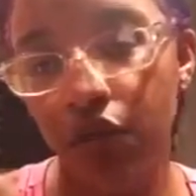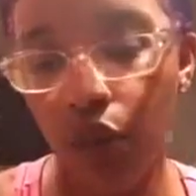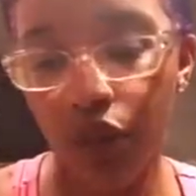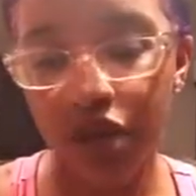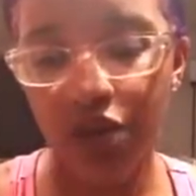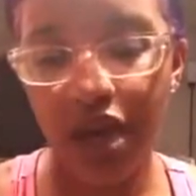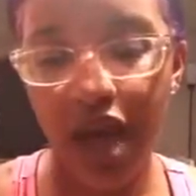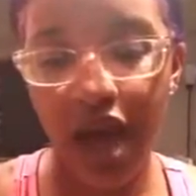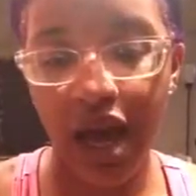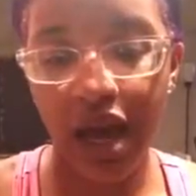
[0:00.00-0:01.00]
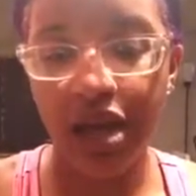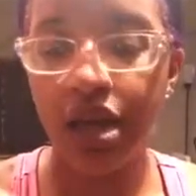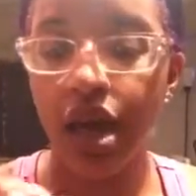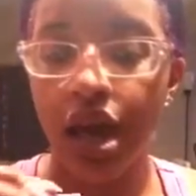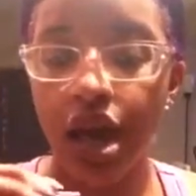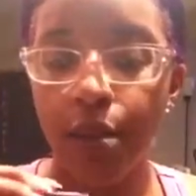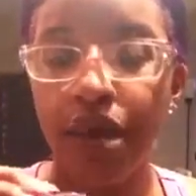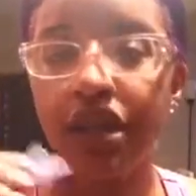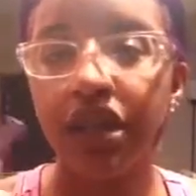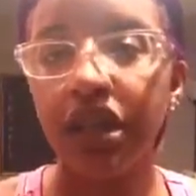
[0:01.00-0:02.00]
ones we had.
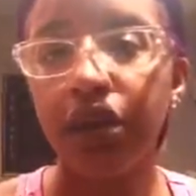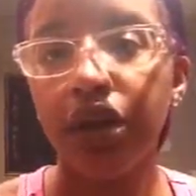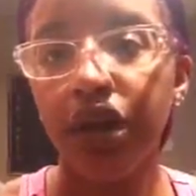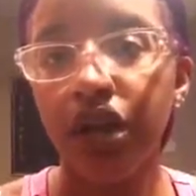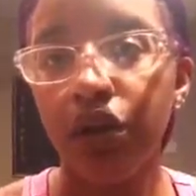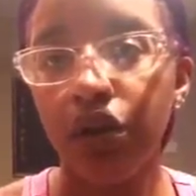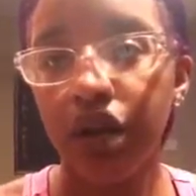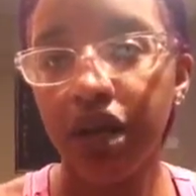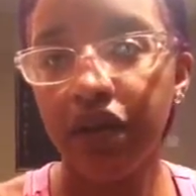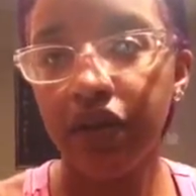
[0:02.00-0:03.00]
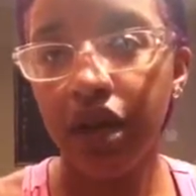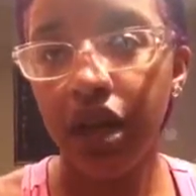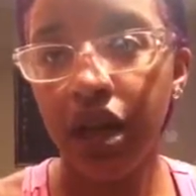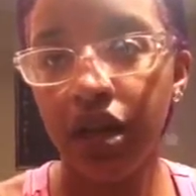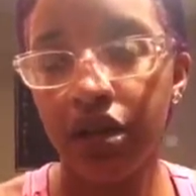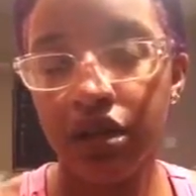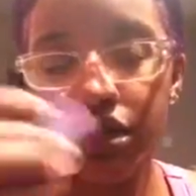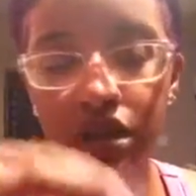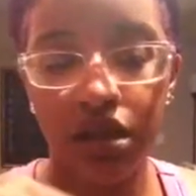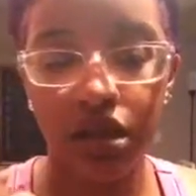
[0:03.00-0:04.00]
But I thought they were cute. They're like different colors,
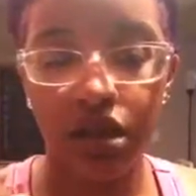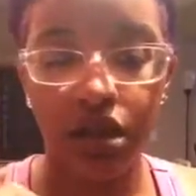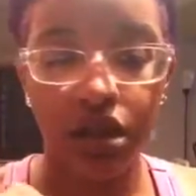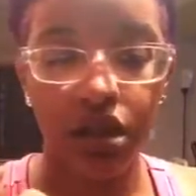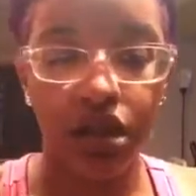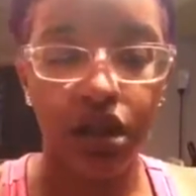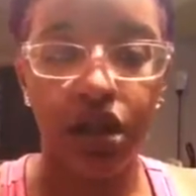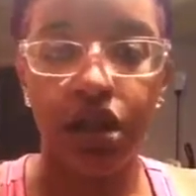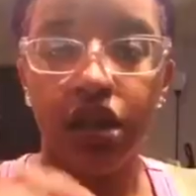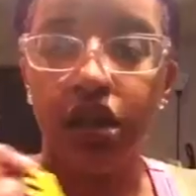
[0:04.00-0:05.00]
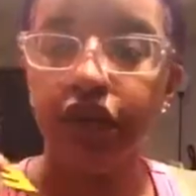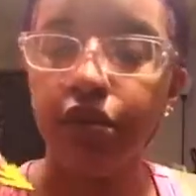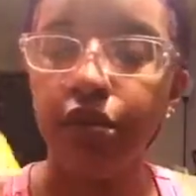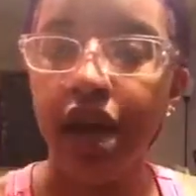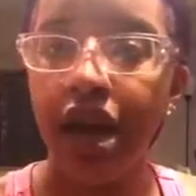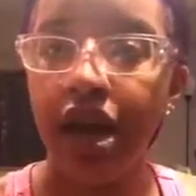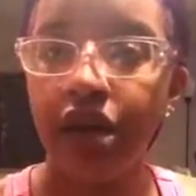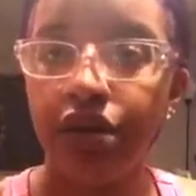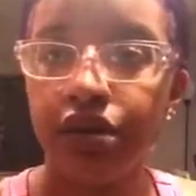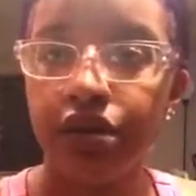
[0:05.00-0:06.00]
different
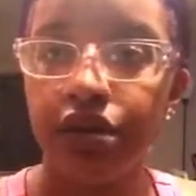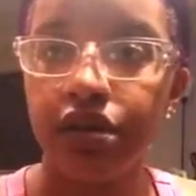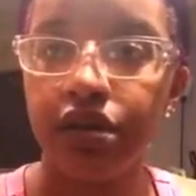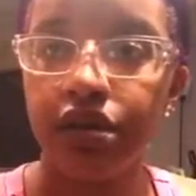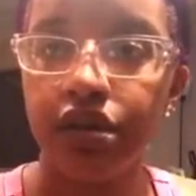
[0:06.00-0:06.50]
patterns.